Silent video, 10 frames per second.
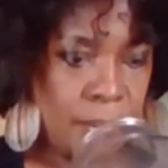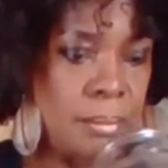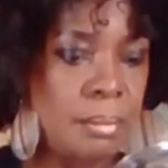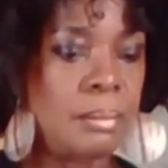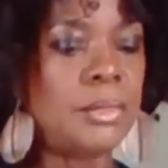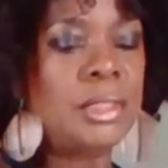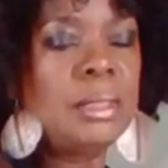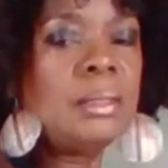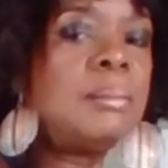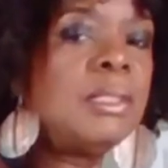It
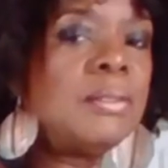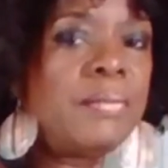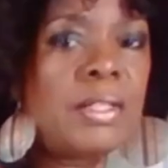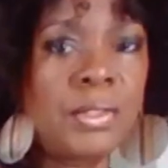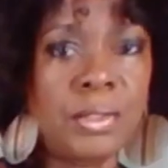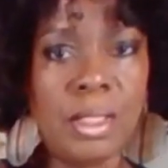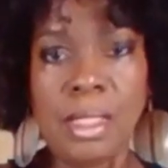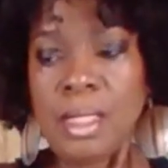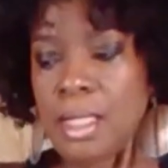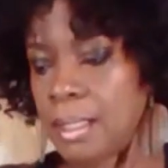still smells fresh.
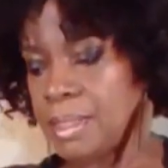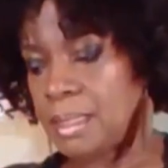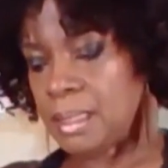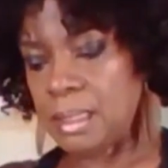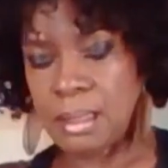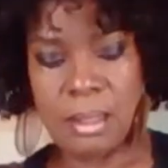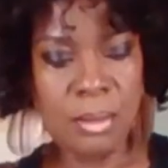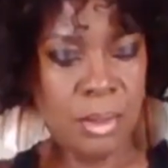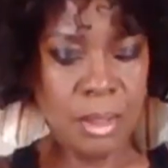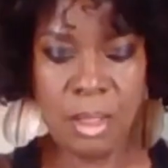Hemp seeds. So
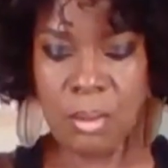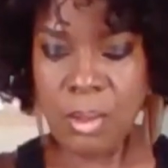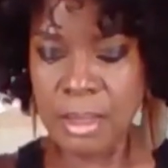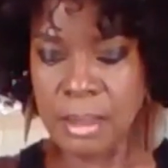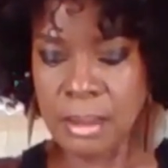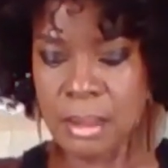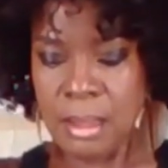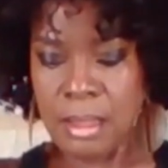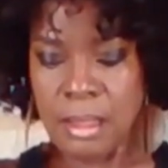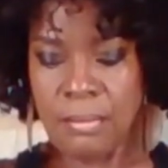you can go on and
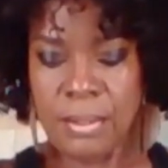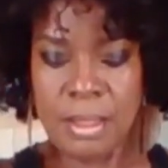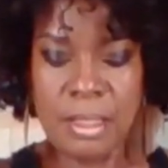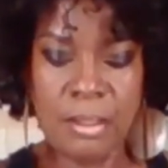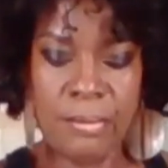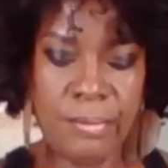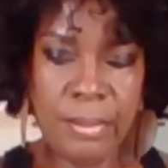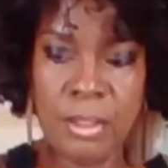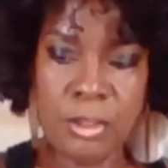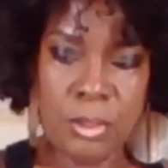give yourself
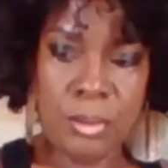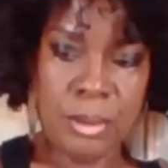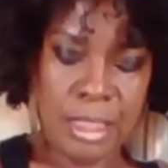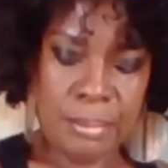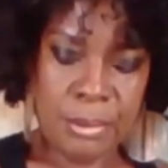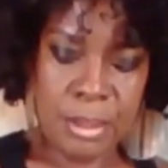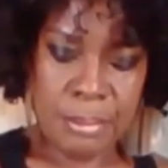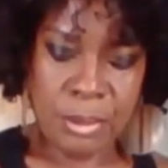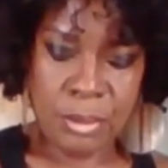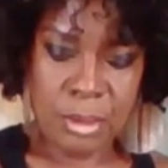2
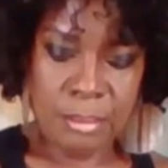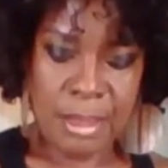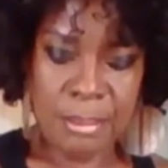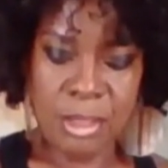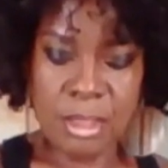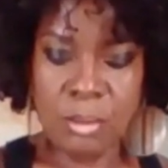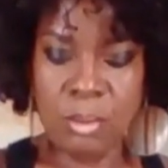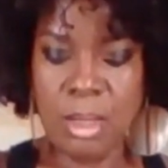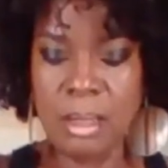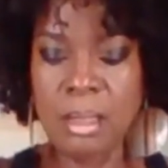tablespoons or maybe just
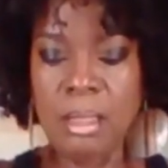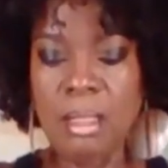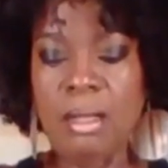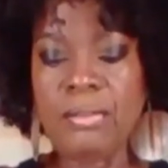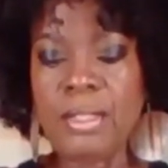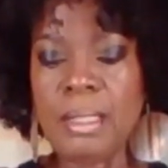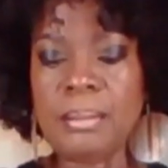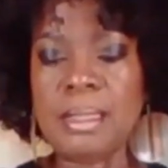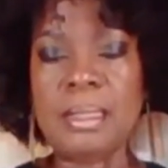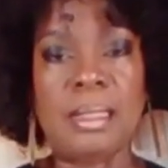one of hemp
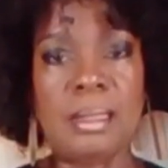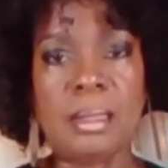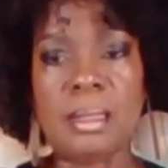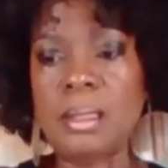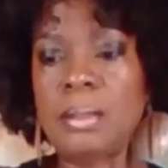seeds.